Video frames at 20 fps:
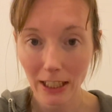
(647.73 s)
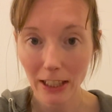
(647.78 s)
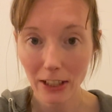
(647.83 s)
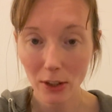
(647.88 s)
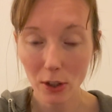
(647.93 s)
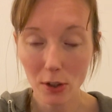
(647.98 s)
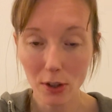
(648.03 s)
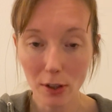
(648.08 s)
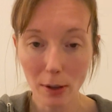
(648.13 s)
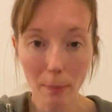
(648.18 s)

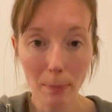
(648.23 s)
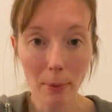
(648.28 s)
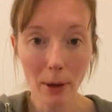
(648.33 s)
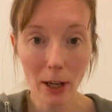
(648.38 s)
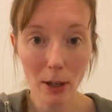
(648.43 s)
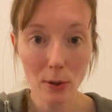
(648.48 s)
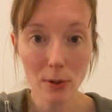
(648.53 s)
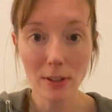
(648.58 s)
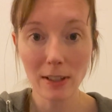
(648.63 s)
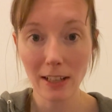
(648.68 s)
You're
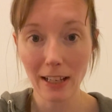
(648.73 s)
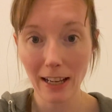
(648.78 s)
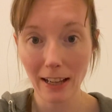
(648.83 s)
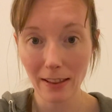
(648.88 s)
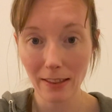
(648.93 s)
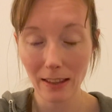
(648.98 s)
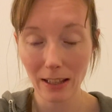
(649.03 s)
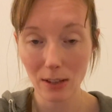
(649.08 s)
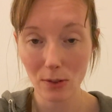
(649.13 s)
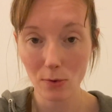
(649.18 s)
supposed to get
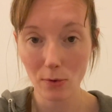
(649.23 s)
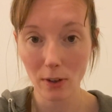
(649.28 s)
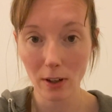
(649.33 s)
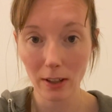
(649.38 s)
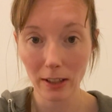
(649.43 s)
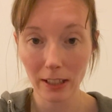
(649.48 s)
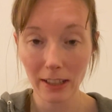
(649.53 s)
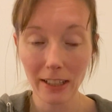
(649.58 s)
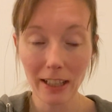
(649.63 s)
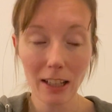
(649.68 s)
things wrong,
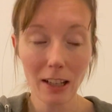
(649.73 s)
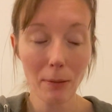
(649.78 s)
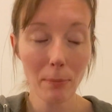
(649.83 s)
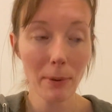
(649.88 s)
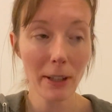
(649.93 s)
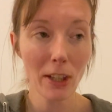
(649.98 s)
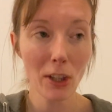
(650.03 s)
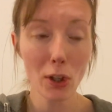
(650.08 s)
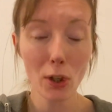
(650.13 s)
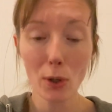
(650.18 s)
and they can be
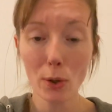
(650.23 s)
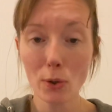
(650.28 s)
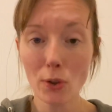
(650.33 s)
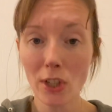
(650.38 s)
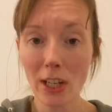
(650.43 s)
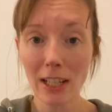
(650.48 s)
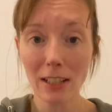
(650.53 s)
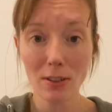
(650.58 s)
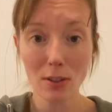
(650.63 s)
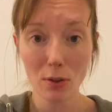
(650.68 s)
huge
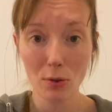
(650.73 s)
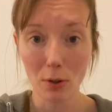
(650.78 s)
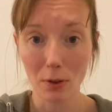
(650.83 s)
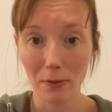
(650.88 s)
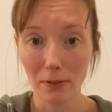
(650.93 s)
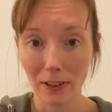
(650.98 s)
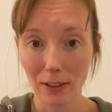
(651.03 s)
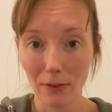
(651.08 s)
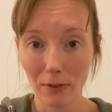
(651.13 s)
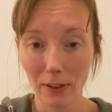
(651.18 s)

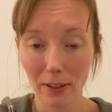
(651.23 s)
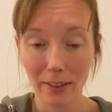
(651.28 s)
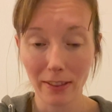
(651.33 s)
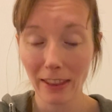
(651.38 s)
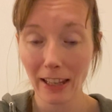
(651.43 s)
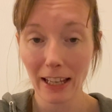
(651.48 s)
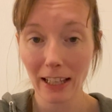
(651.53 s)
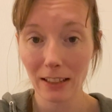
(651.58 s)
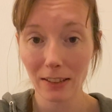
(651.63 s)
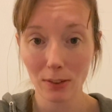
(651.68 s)
catastrophic
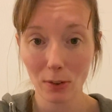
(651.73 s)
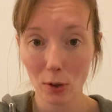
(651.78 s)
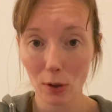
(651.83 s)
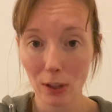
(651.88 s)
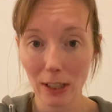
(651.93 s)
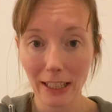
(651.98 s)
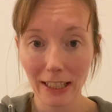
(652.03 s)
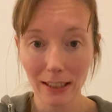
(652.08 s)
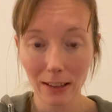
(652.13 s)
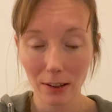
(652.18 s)
things or
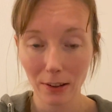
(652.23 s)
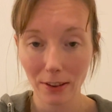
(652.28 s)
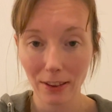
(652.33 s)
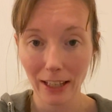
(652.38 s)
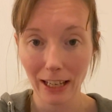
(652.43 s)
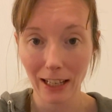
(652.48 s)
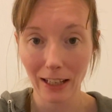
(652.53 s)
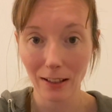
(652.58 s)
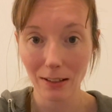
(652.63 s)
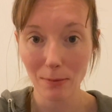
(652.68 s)
little
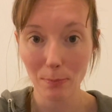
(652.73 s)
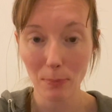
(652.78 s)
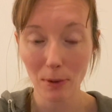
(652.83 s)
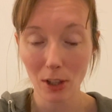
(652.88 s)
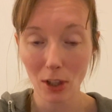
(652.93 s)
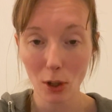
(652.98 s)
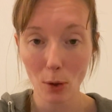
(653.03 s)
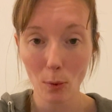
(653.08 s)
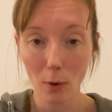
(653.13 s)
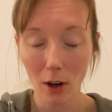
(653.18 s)
things, but
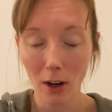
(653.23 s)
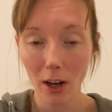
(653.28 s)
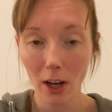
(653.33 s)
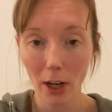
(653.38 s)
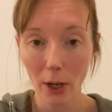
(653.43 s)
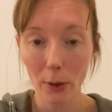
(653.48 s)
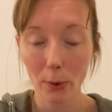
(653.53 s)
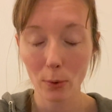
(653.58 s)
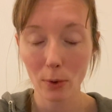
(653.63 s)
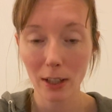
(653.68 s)
you are
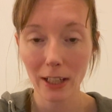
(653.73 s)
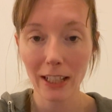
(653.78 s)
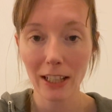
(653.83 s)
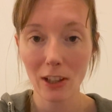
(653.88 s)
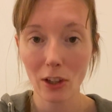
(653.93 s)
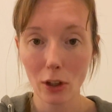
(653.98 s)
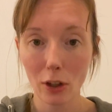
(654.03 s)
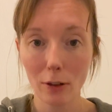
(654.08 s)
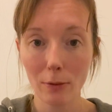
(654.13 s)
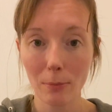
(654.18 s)
only
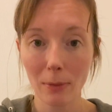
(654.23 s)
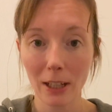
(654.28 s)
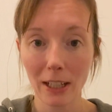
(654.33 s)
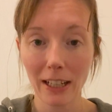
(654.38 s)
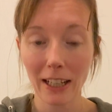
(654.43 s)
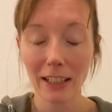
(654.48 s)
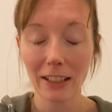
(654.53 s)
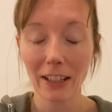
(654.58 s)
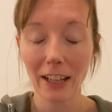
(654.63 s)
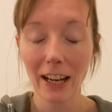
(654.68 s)
human,
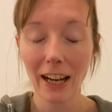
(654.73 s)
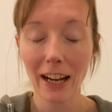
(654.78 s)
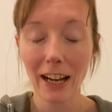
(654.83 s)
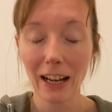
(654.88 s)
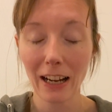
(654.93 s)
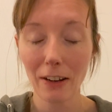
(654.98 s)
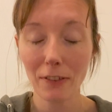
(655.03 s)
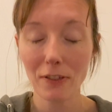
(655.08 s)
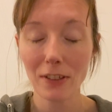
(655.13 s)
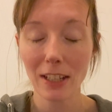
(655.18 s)
and you
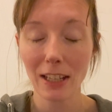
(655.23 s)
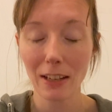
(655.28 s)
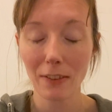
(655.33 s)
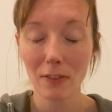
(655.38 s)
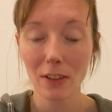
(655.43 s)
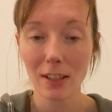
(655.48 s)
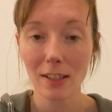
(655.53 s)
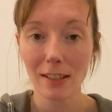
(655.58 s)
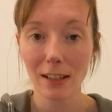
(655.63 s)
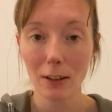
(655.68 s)
have to give
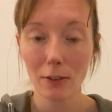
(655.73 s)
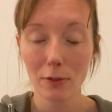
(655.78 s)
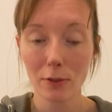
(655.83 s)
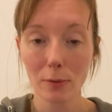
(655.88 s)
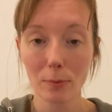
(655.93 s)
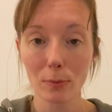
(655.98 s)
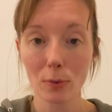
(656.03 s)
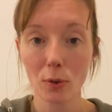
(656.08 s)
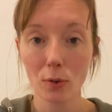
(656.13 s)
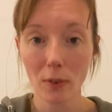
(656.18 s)
yourself
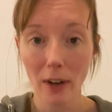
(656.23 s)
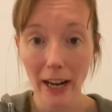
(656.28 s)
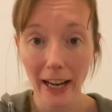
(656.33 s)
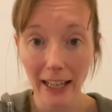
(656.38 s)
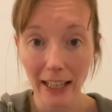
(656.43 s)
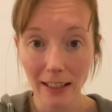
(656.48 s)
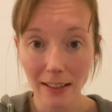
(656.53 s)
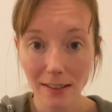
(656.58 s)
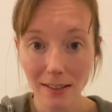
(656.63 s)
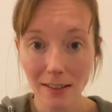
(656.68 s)
some
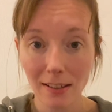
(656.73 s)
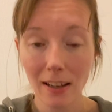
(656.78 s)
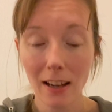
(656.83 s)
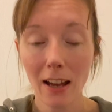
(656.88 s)
grace